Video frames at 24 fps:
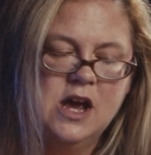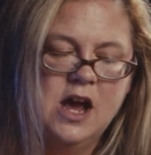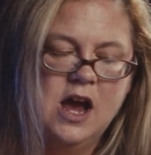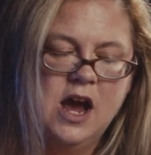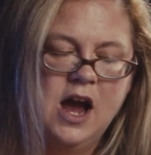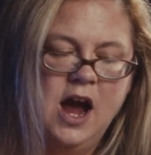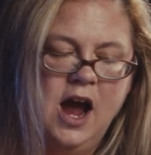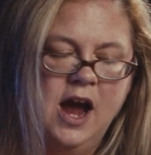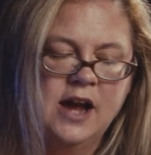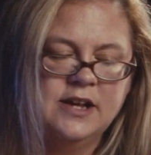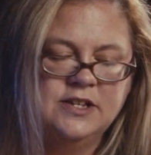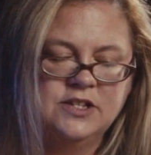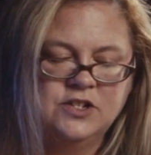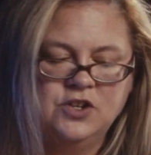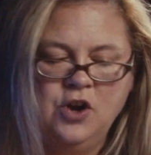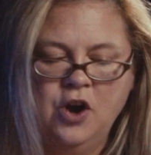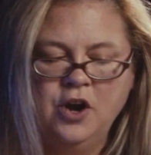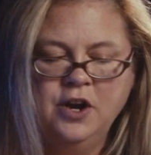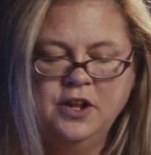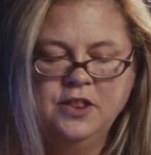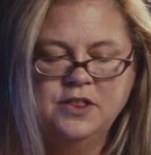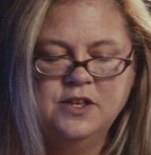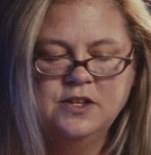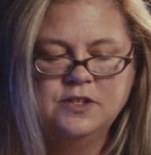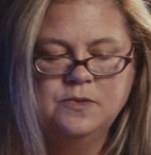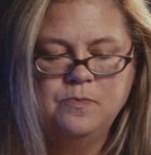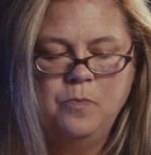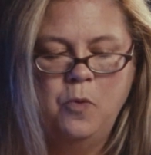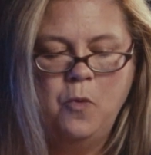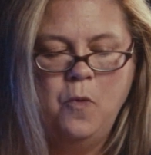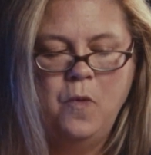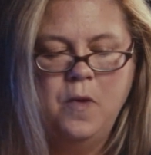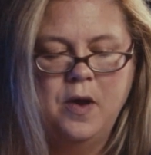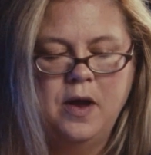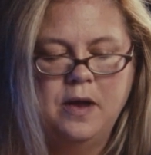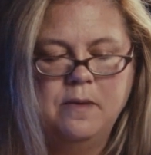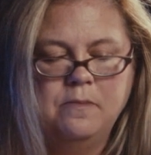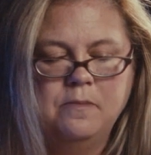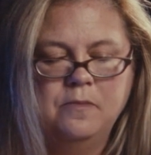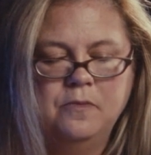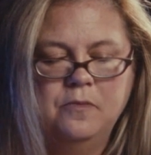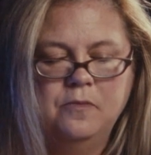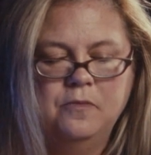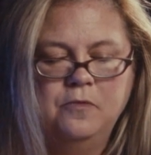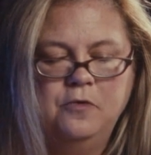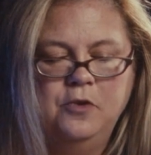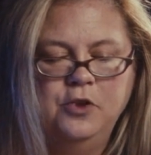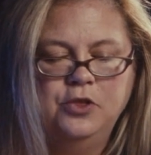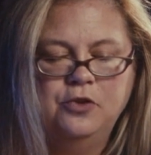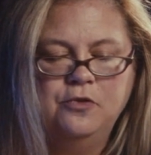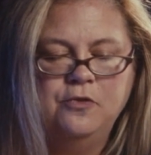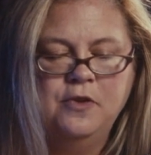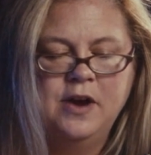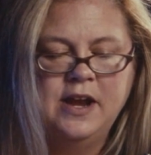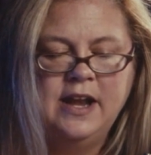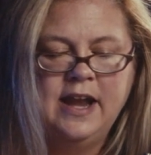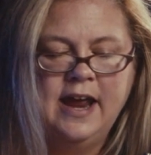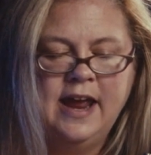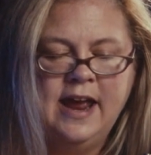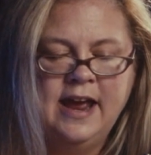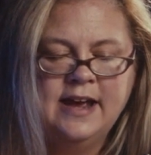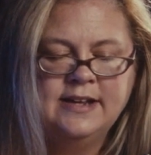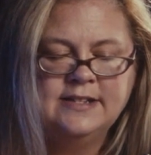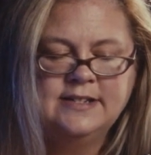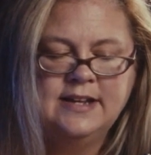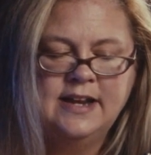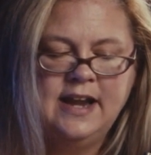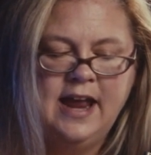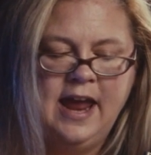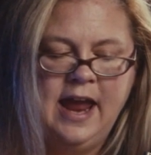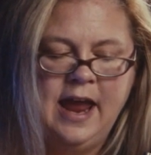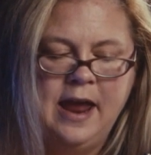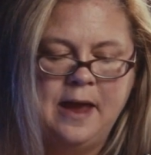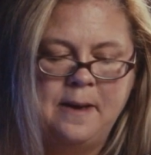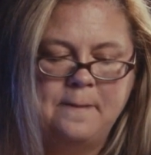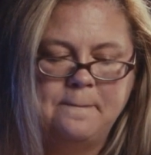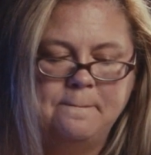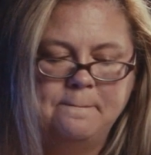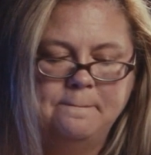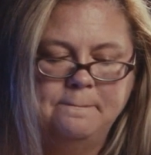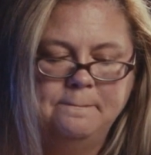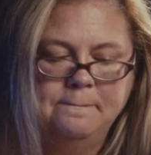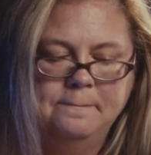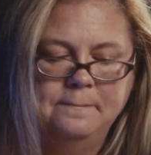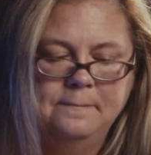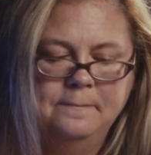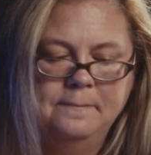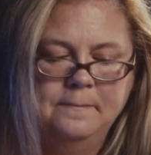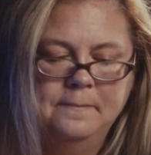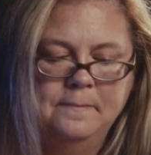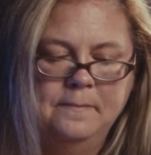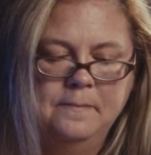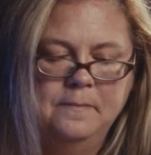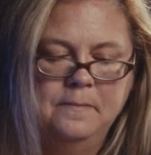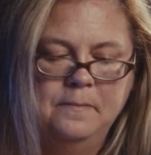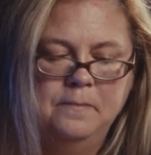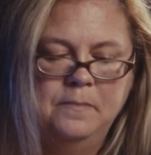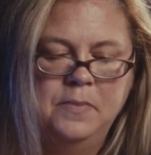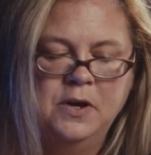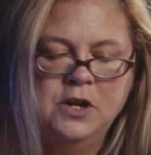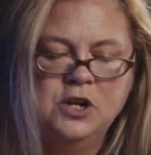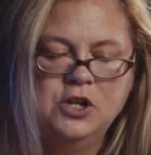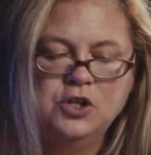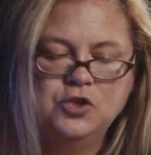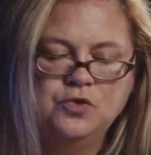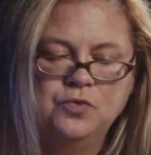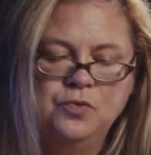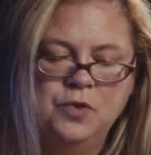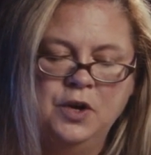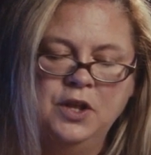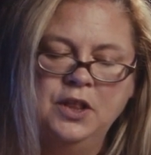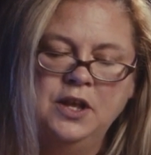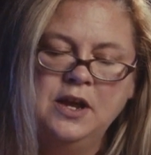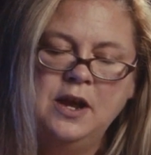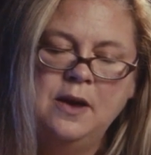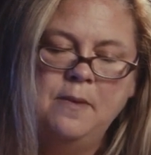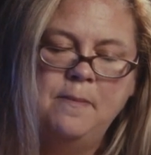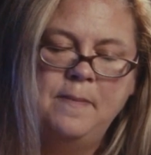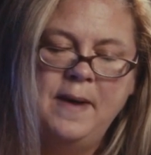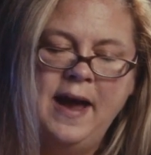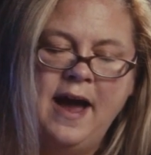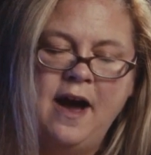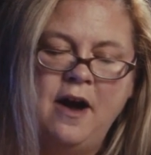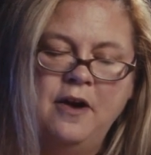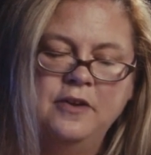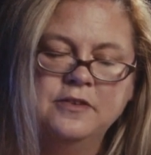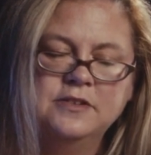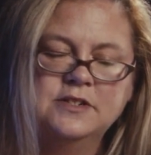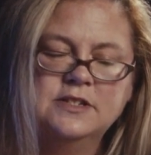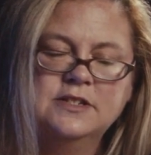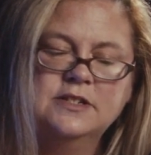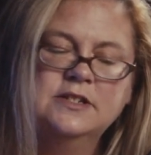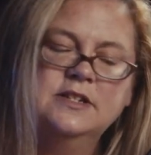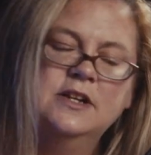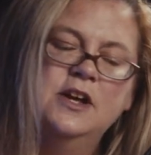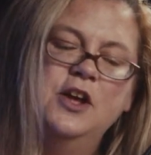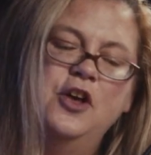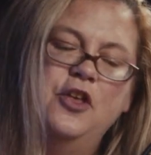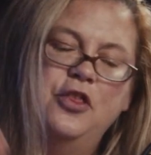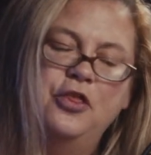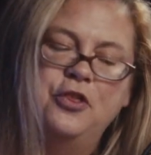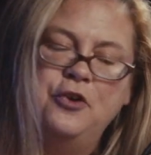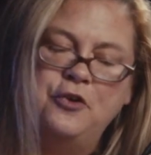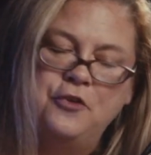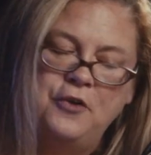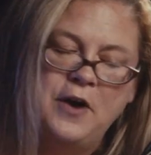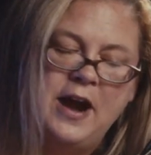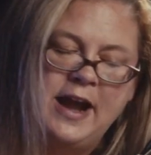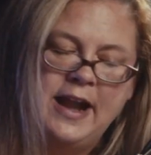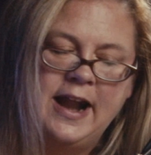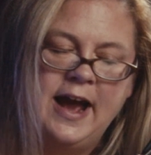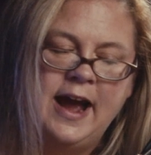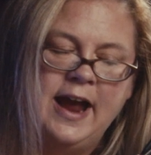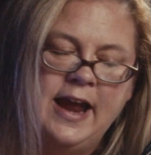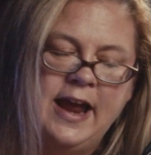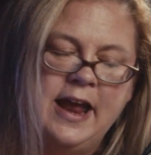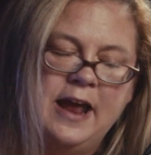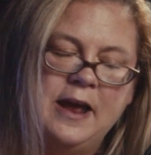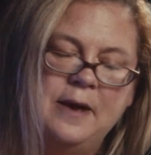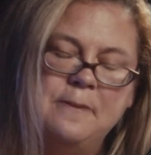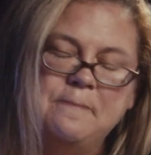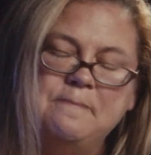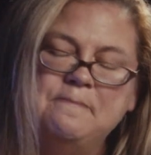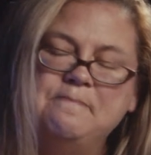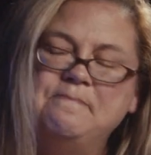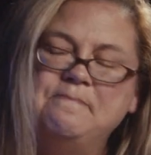I started this poem with green eggs and ham, but it's really about the great I am.